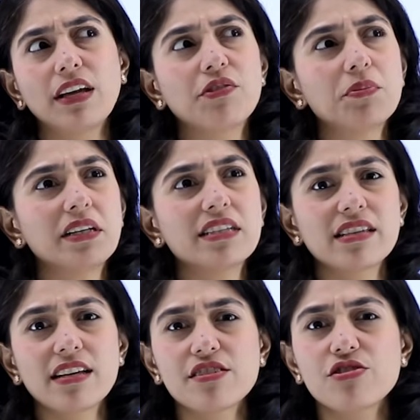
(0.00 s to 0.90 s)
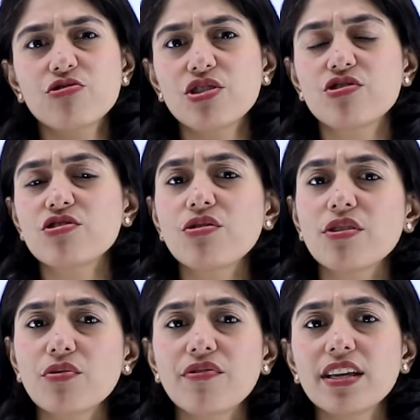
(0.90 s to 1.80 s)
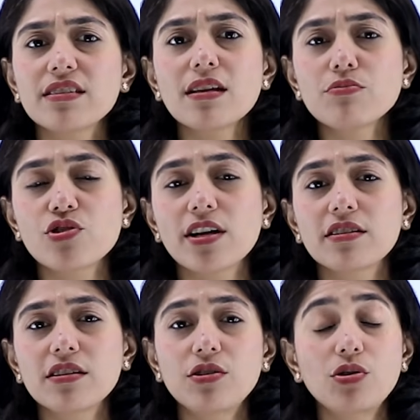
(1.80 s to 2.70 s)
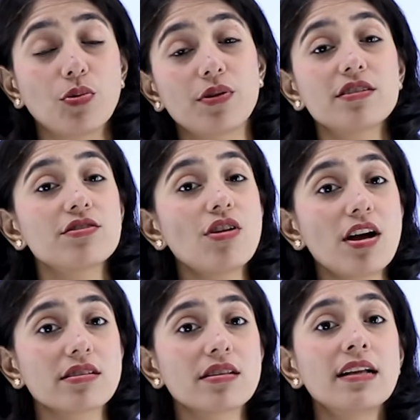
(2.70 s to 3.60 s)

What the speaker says: everybody says history is just a rectifying subject. No, it is not.